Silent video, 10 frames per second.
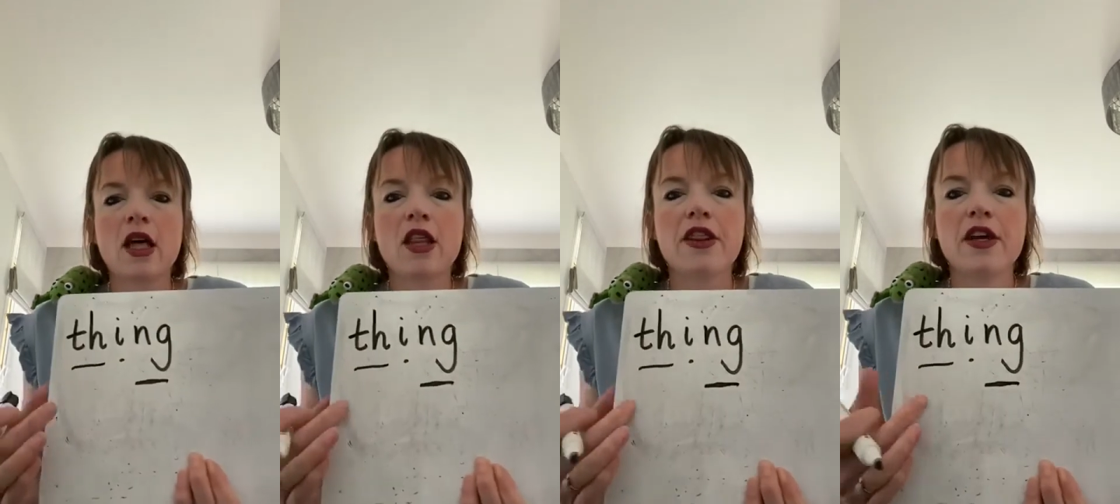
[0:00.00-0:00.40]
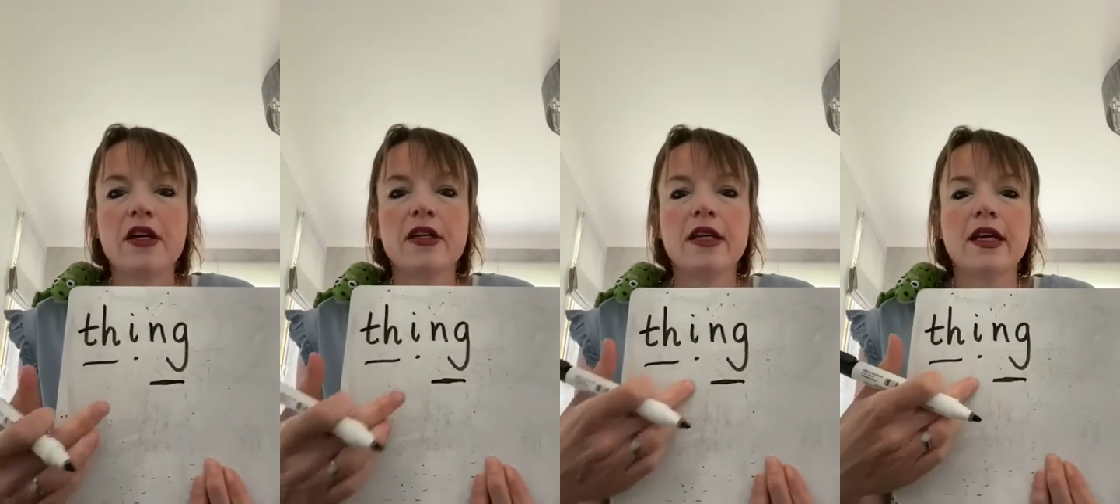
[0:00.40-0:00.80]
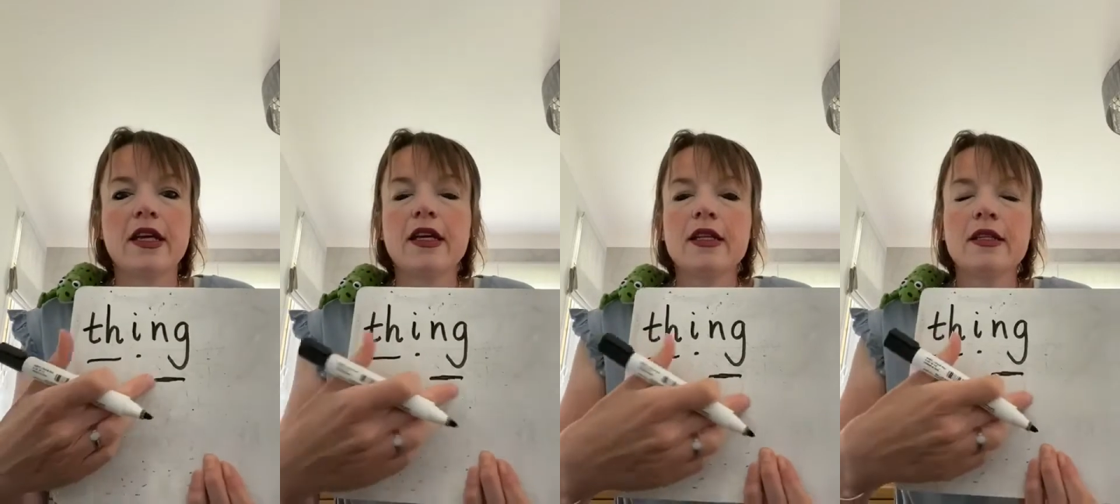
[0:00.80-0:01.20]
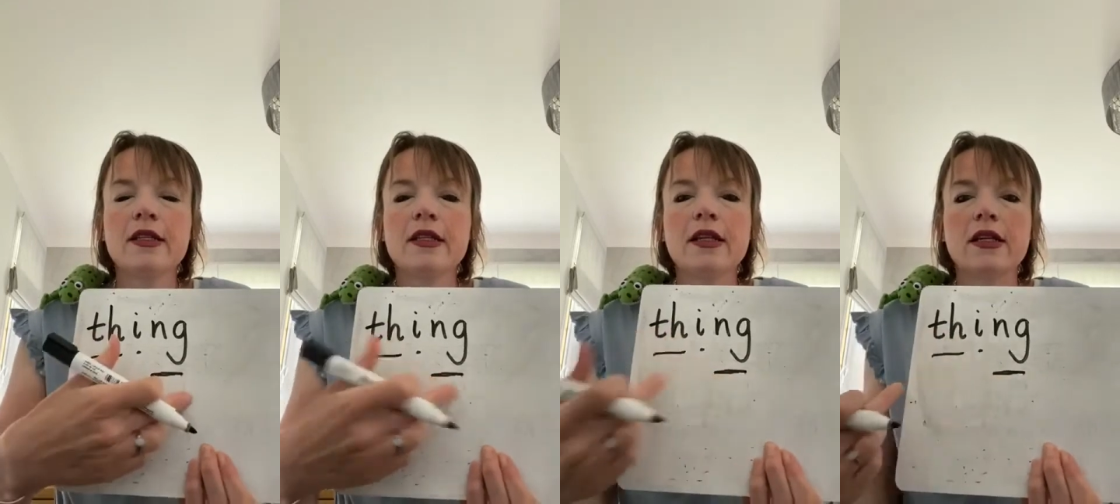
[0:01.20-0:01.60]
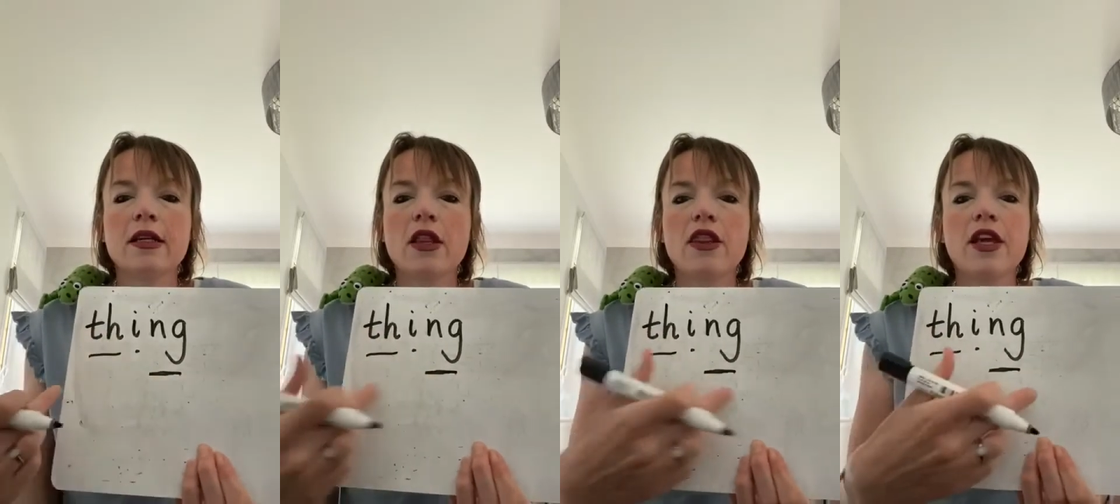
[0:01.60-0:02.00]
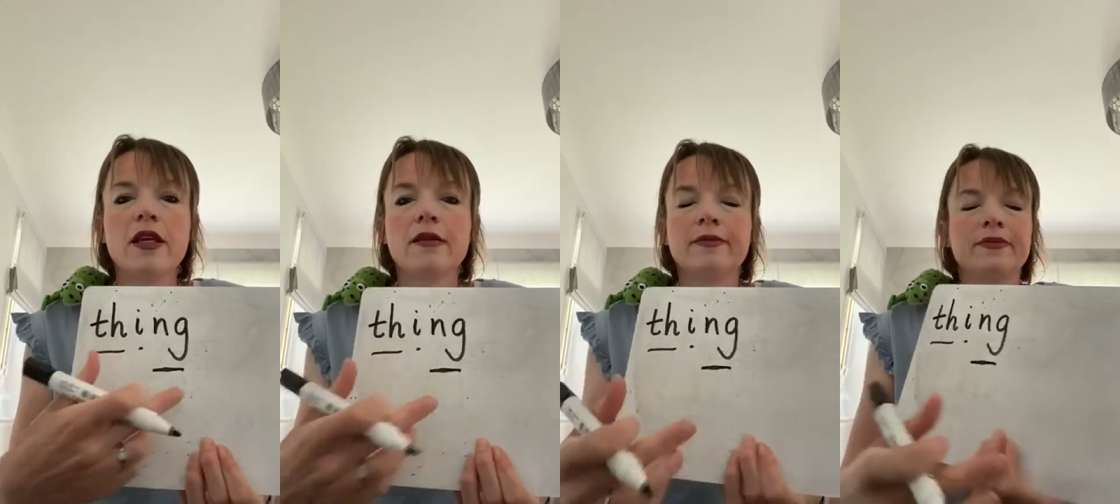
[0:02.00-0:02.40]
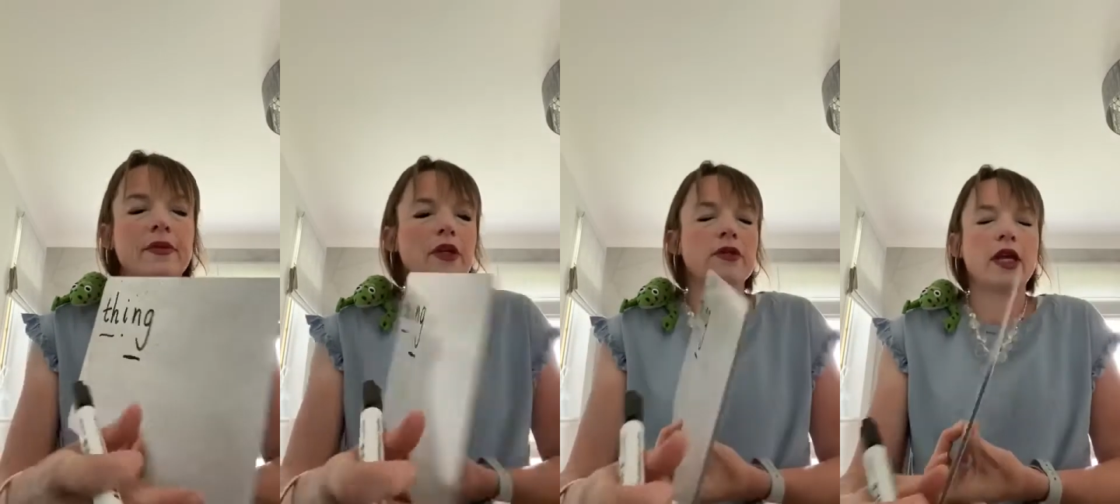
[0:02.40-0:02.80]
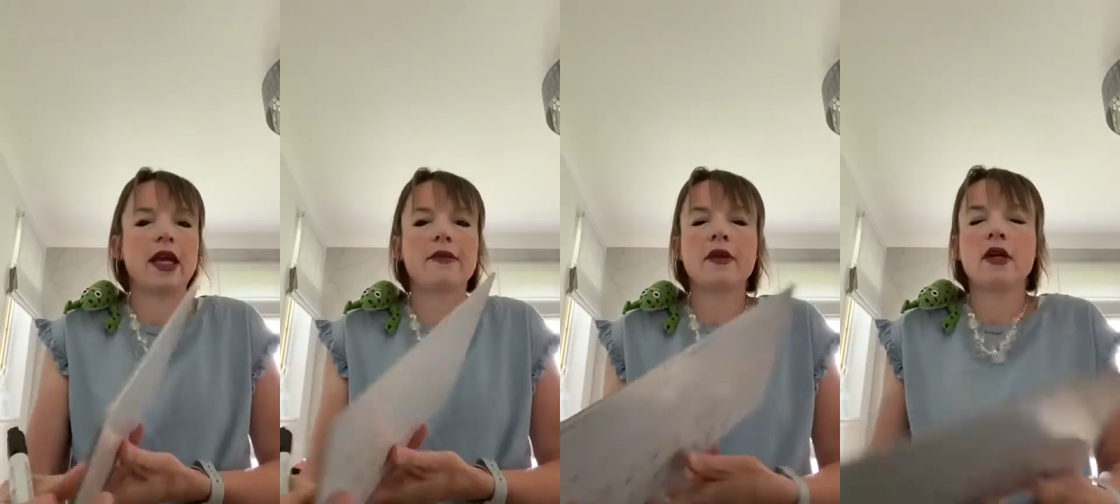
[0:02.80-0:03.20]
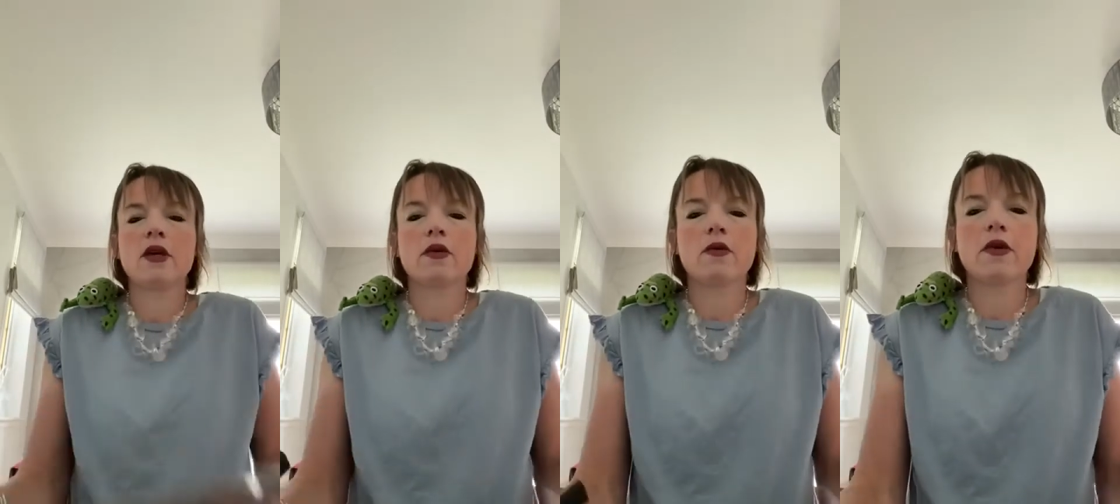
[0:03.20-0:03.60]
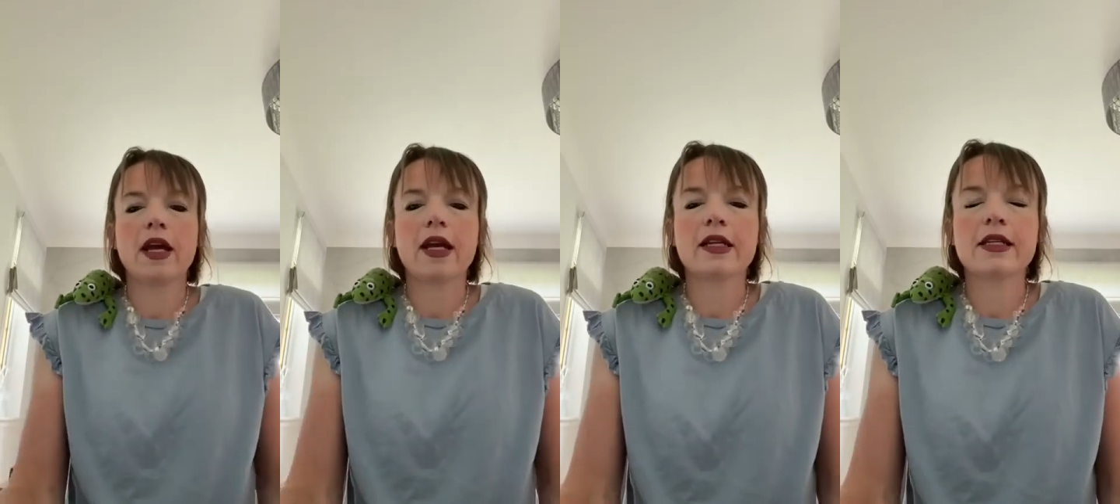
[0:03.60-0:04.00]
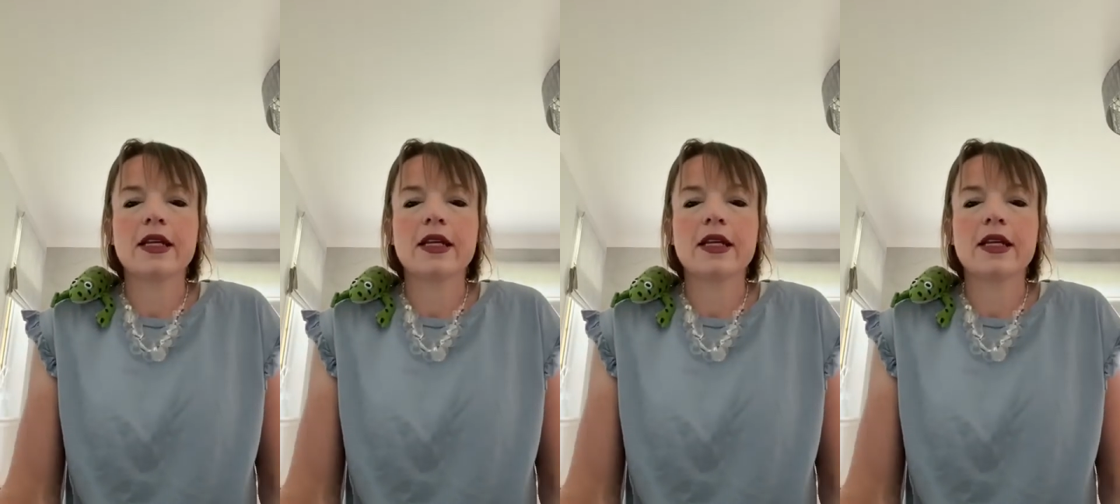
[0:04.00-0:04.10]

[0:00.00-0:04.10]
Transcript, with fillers: Th, i, ng, thing. Okay, right.